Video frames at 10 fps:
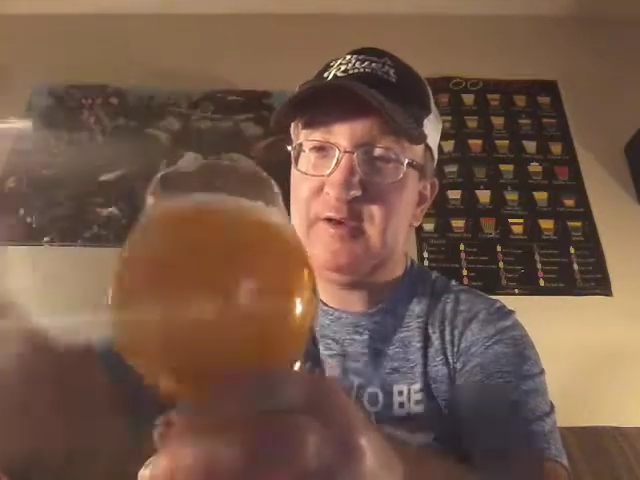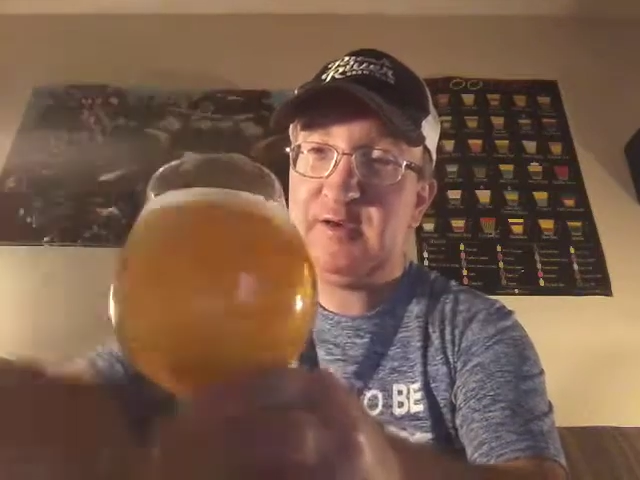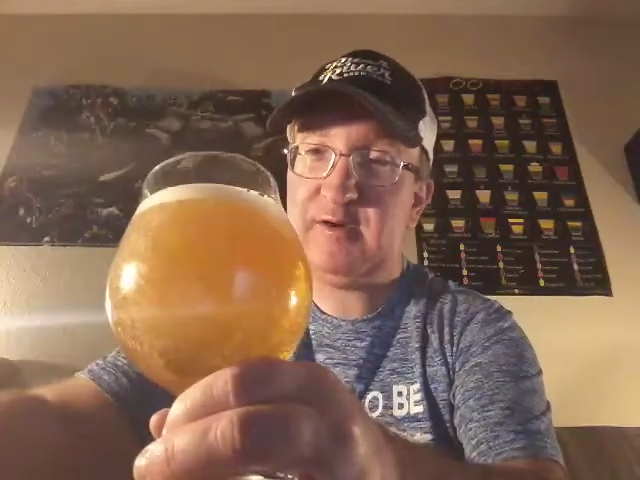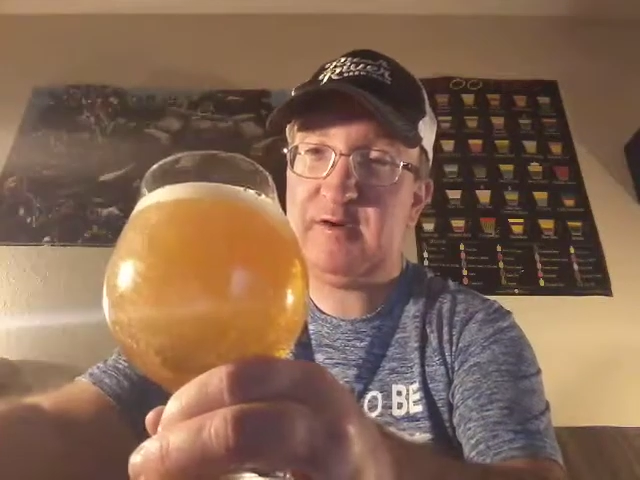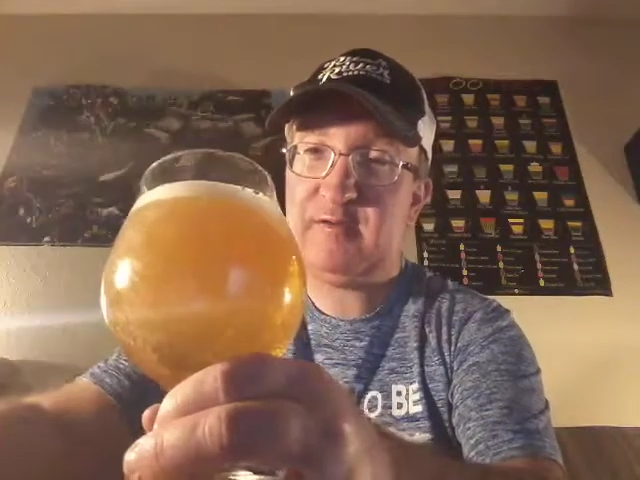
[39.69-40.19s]

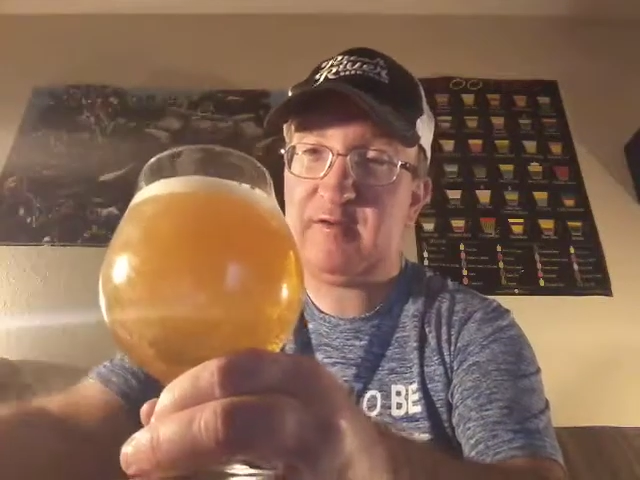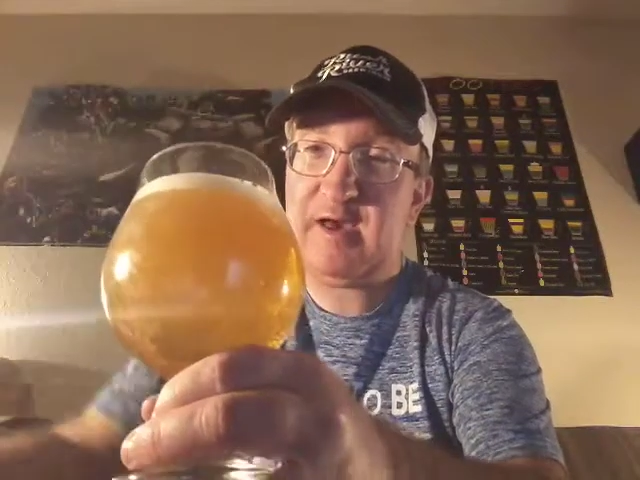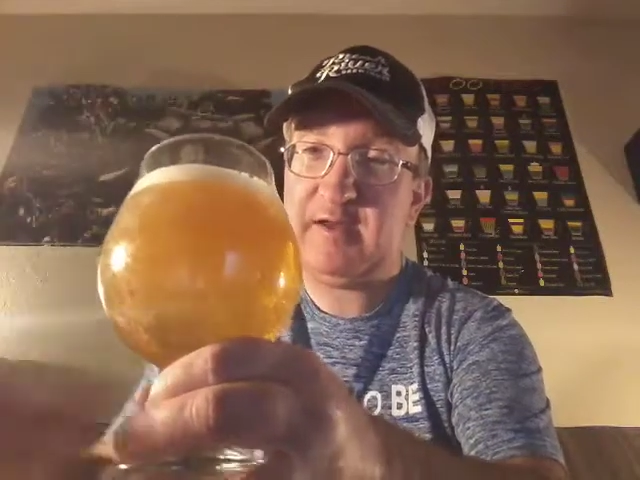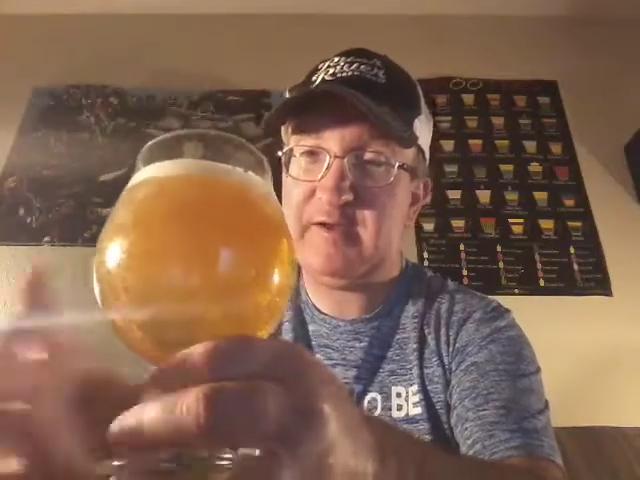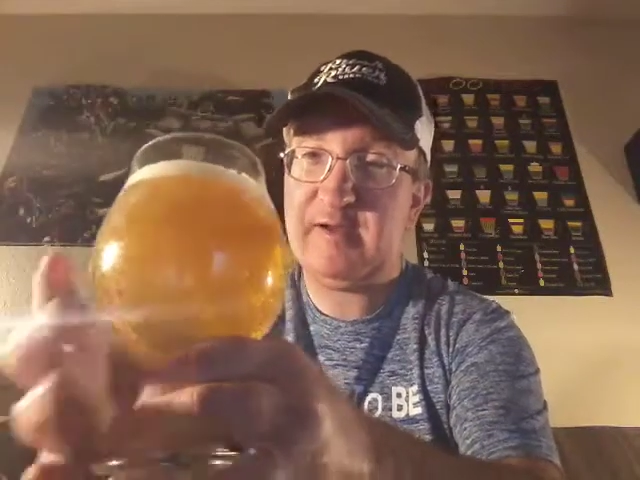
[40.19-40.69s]
Yeah, it's
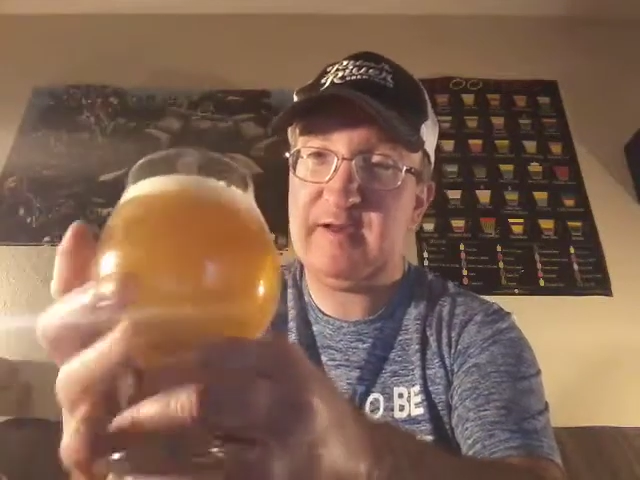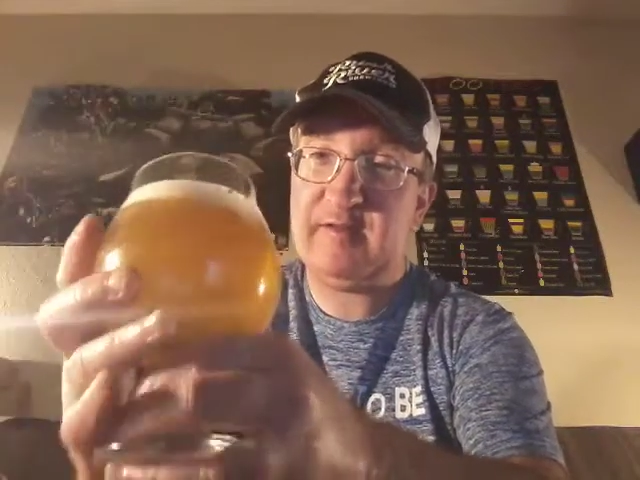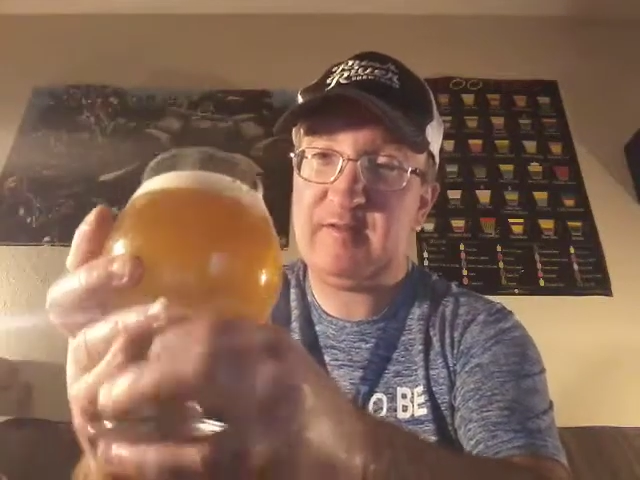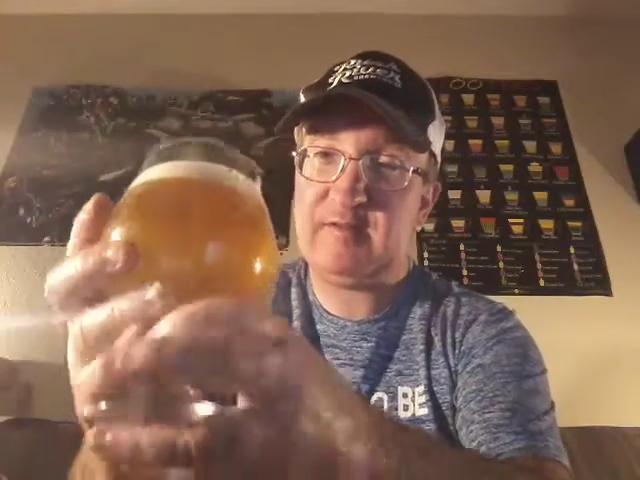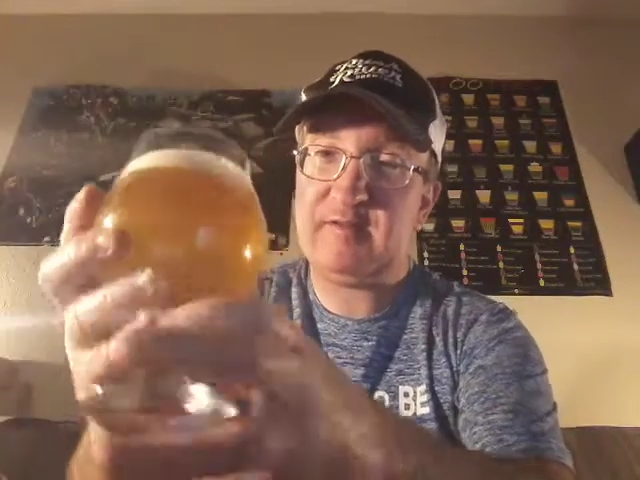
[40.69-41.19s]
got a
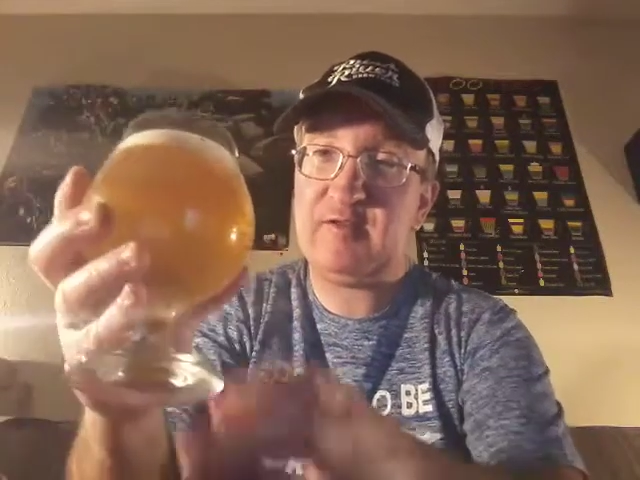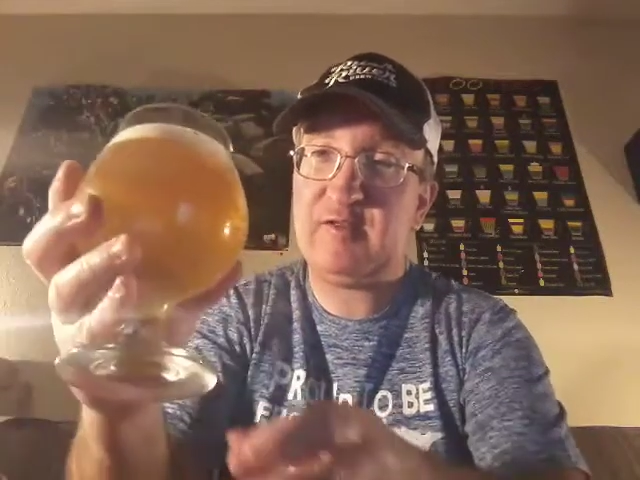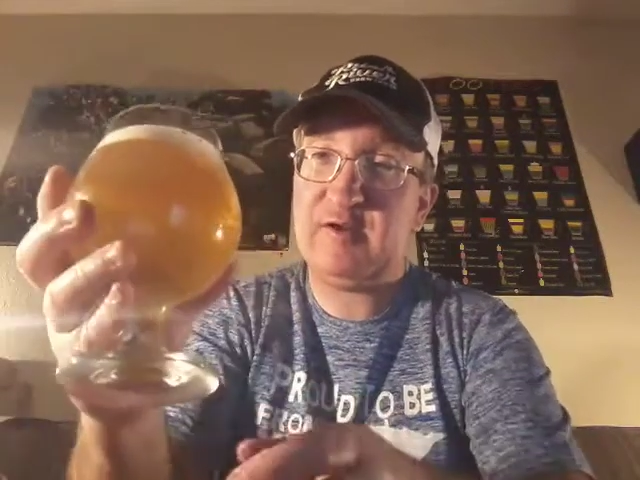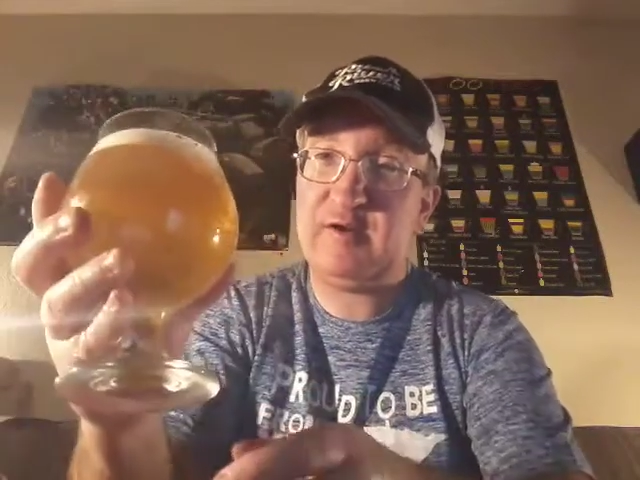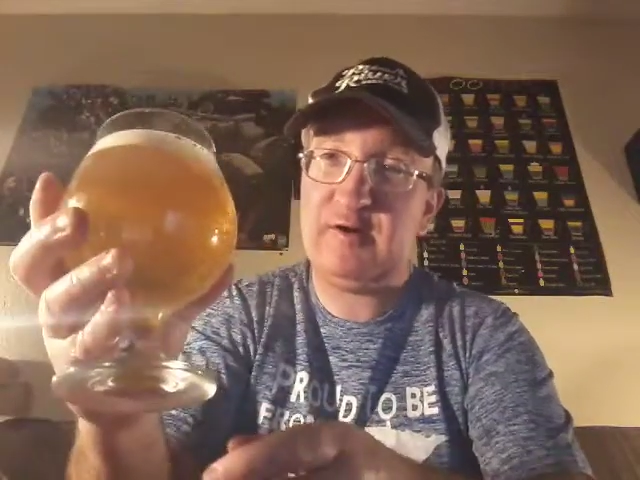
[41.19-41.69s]
nice,
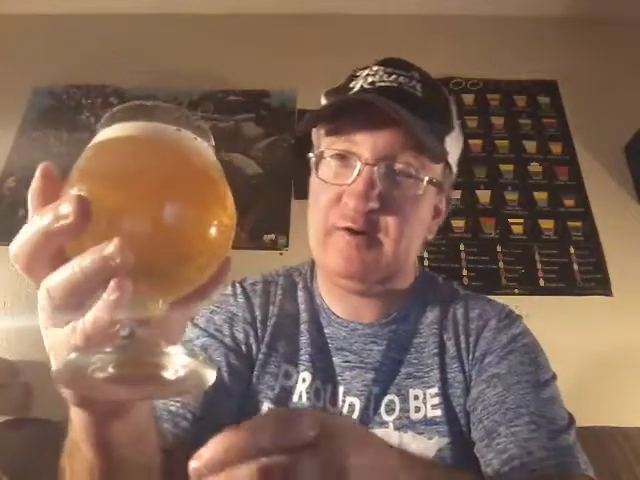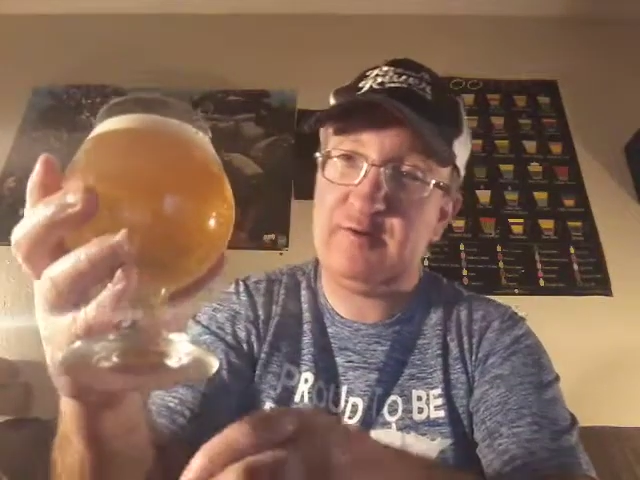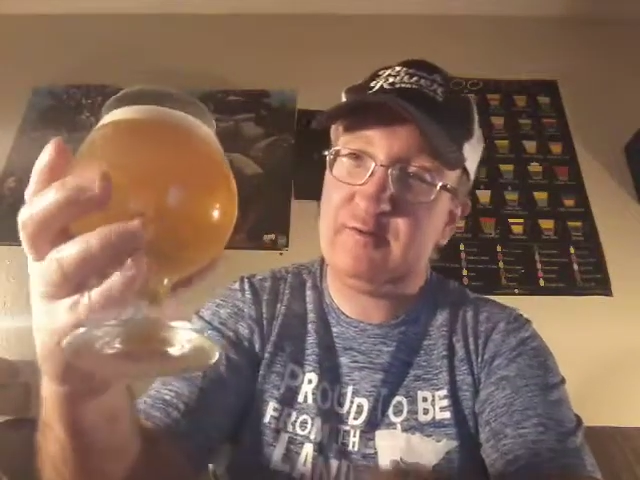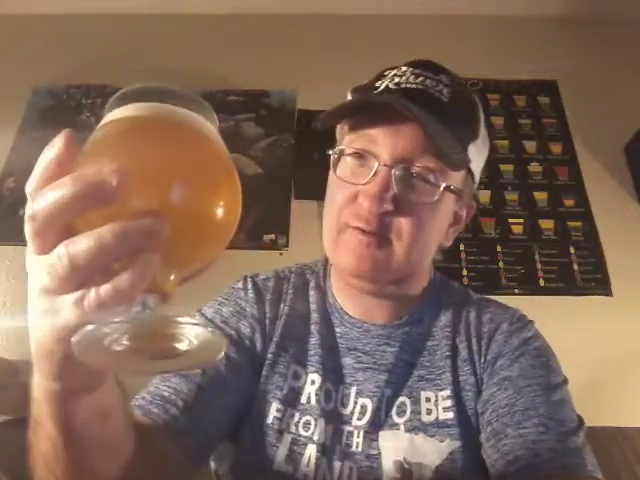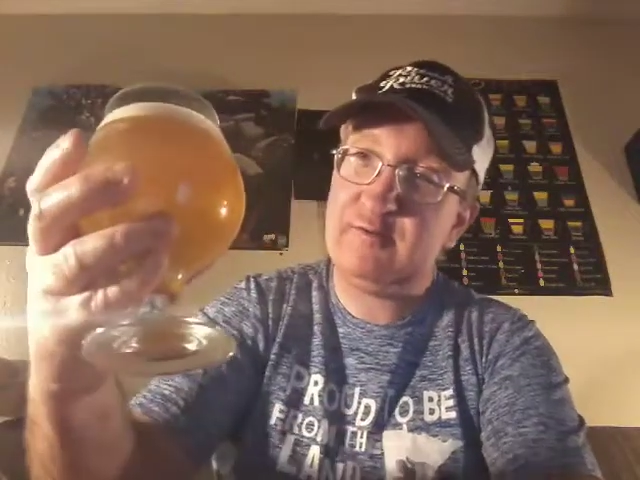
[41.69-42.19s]

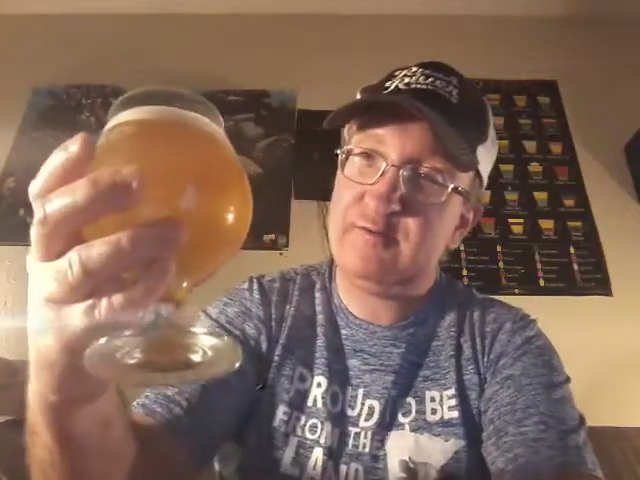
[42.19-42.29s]
clear,